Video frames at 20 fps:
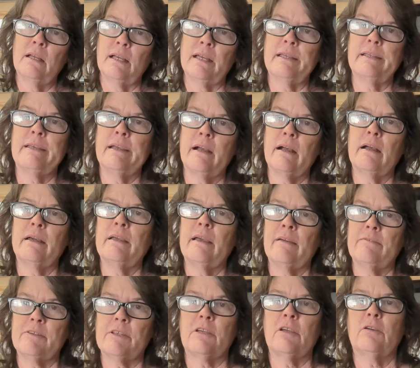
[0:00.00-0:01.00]
And yeah, I
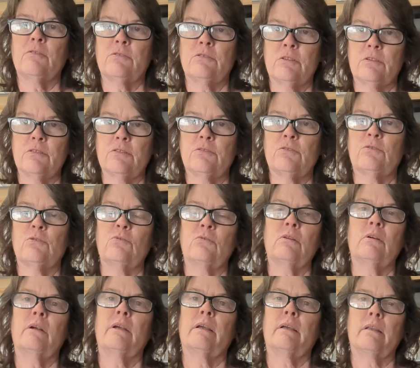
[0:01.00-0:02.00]
have to go to the
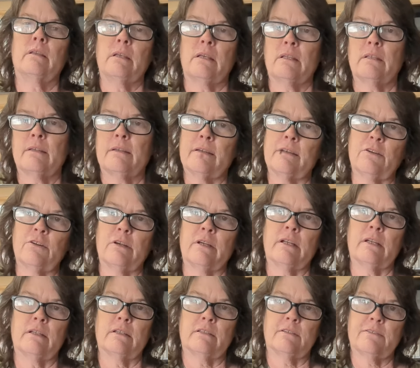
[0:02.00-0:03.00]
store and get the
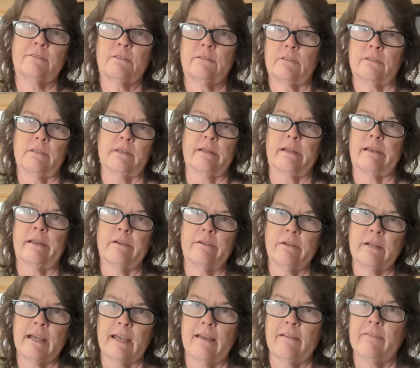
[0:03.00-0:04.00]
ingredients that I
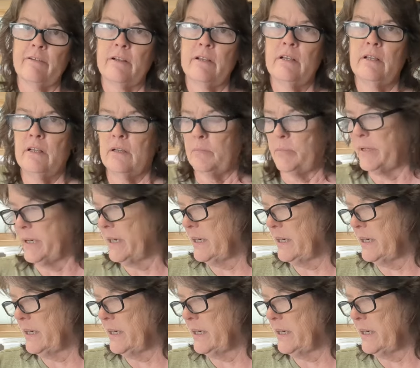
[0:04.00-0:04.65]
don't have. But